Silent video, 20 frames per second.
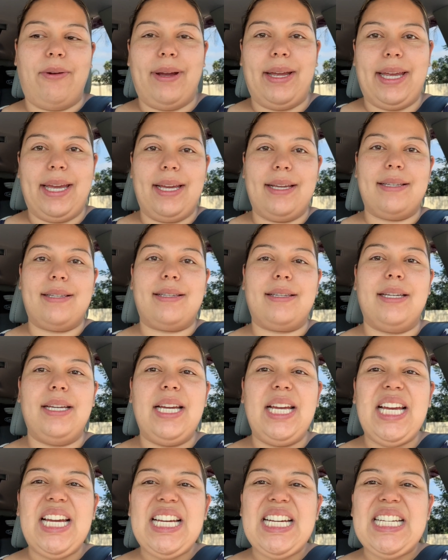I guess,
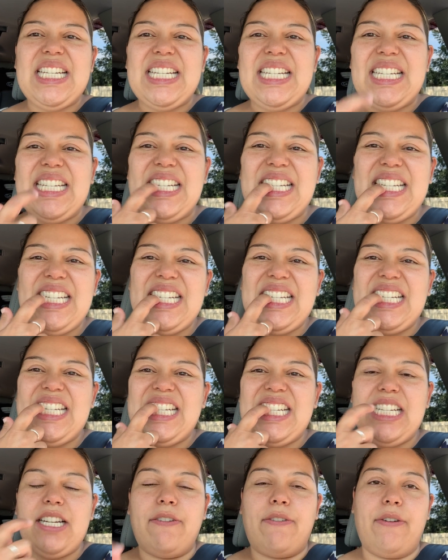
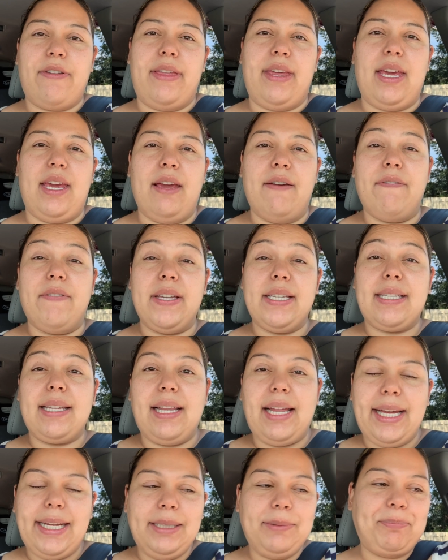for the
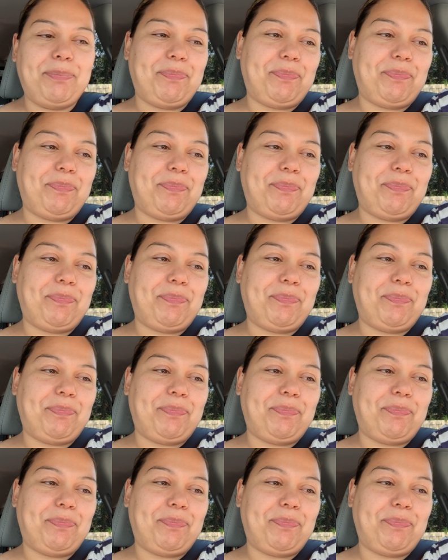Invisalign.